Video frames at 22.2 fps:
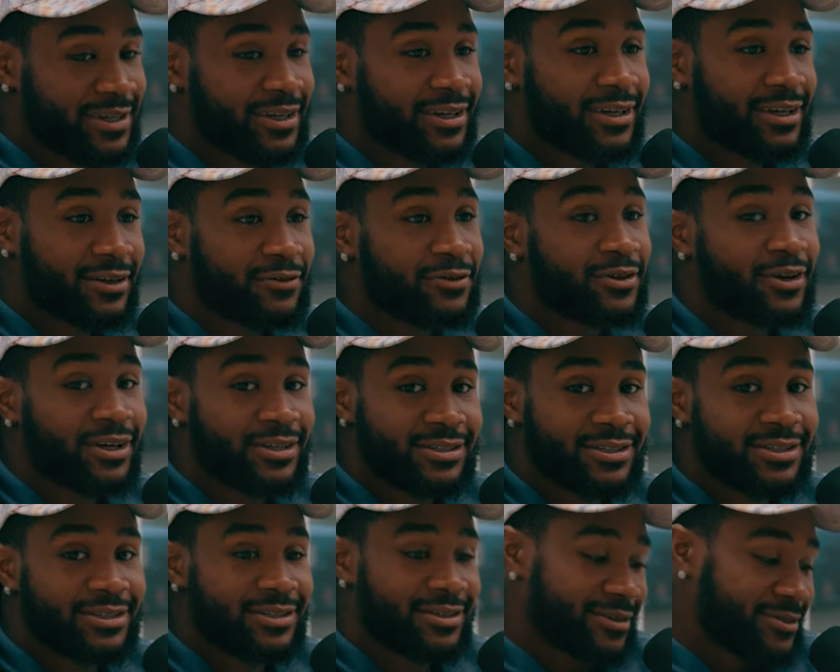F y'all
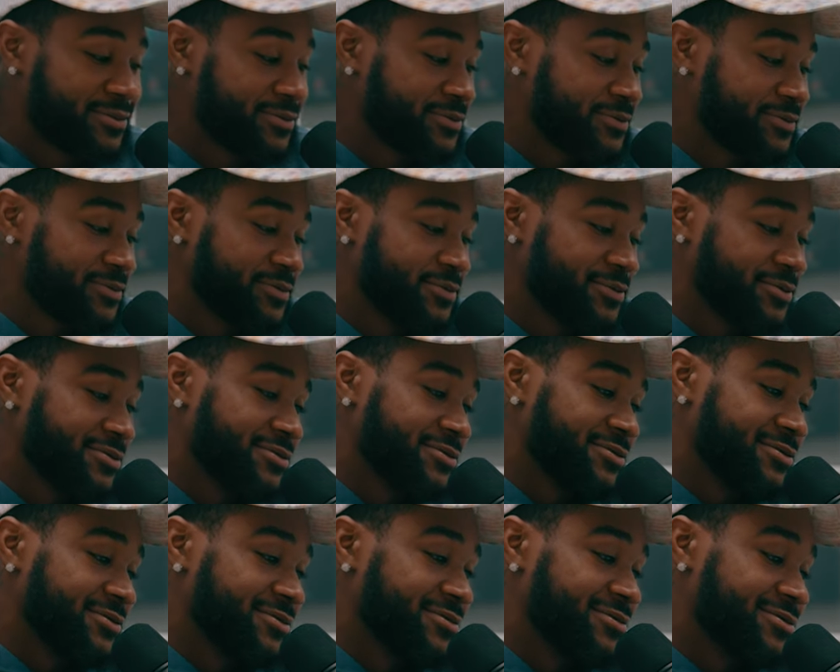take it.
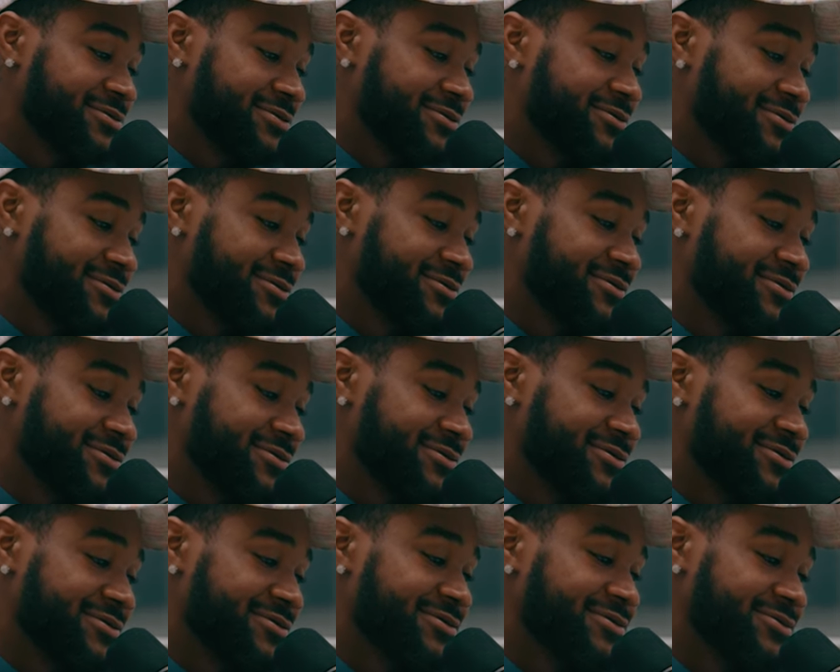I
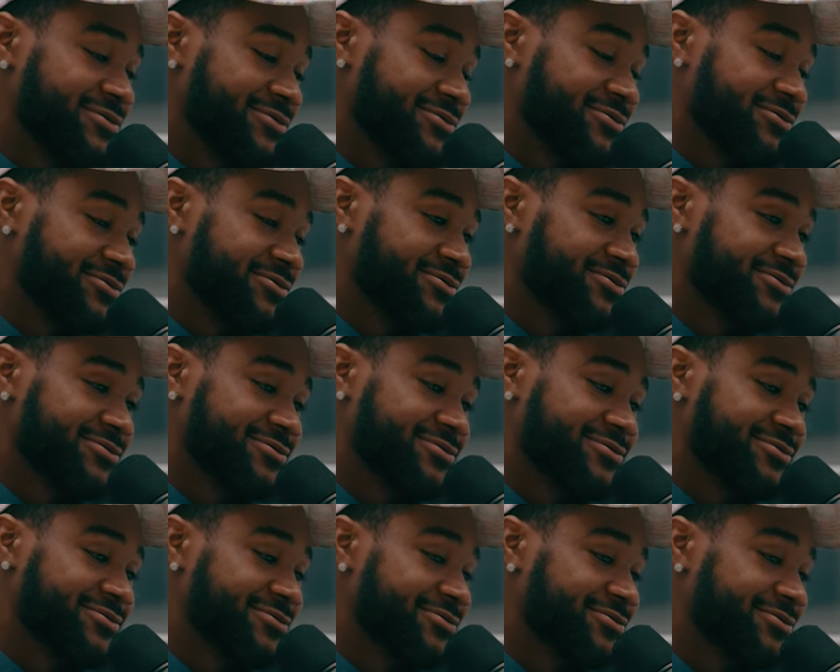
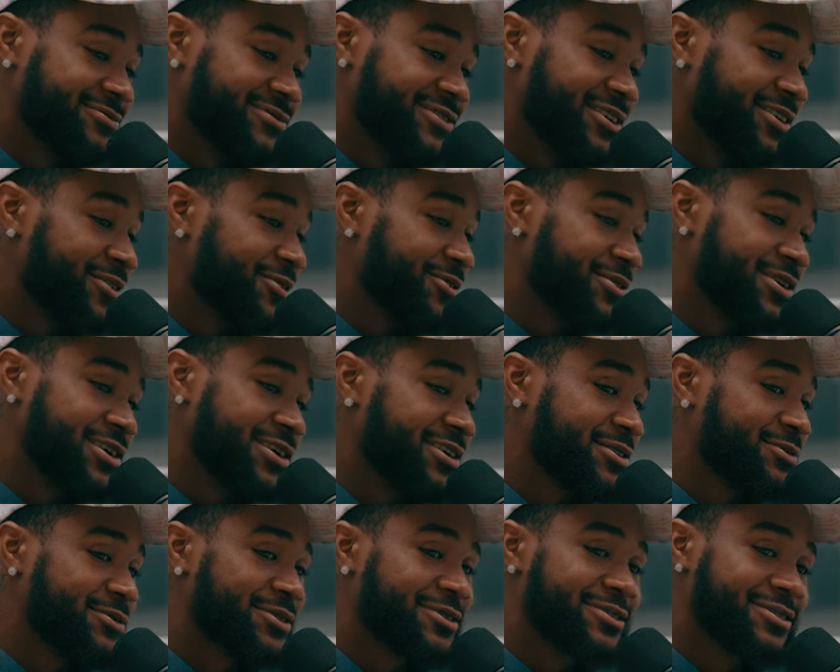don't
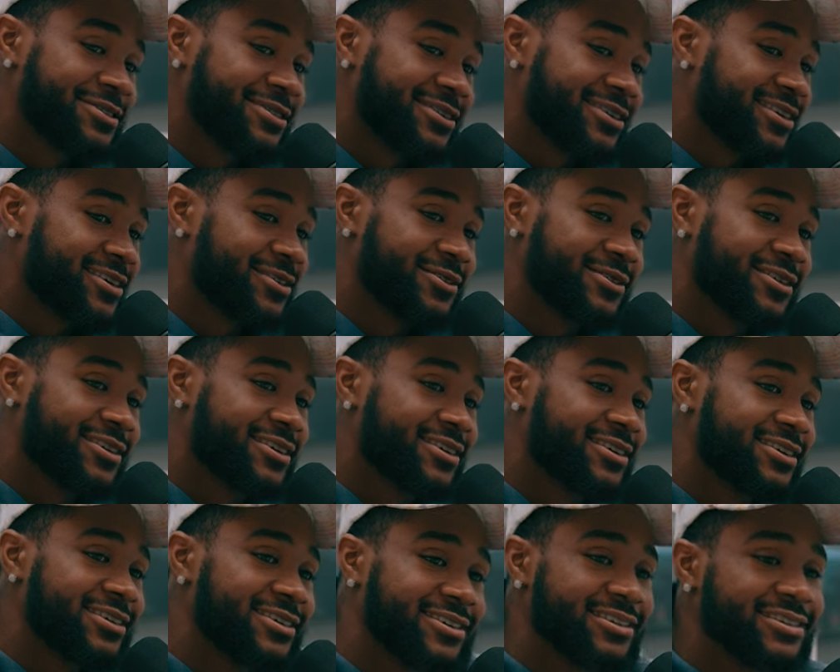care, bro. I don't
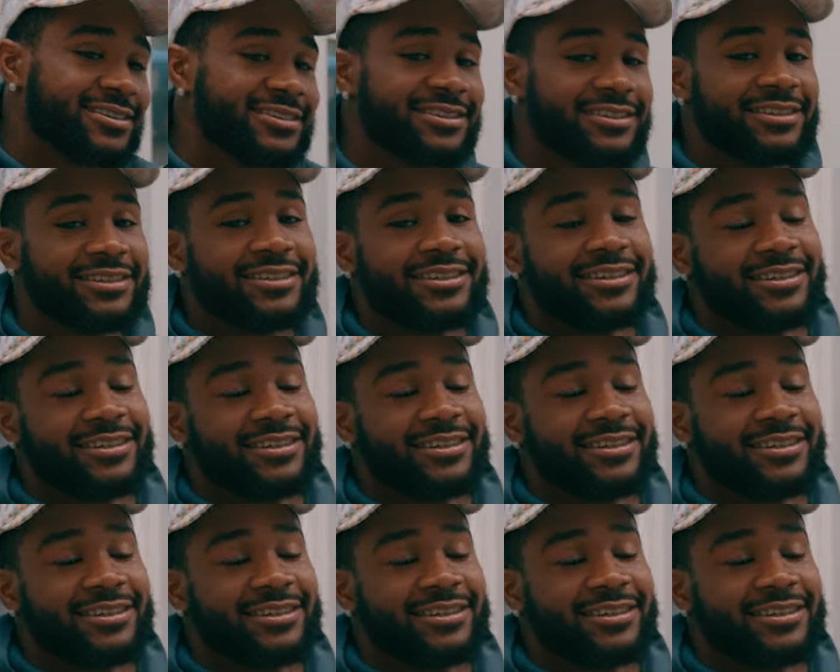care. Nah,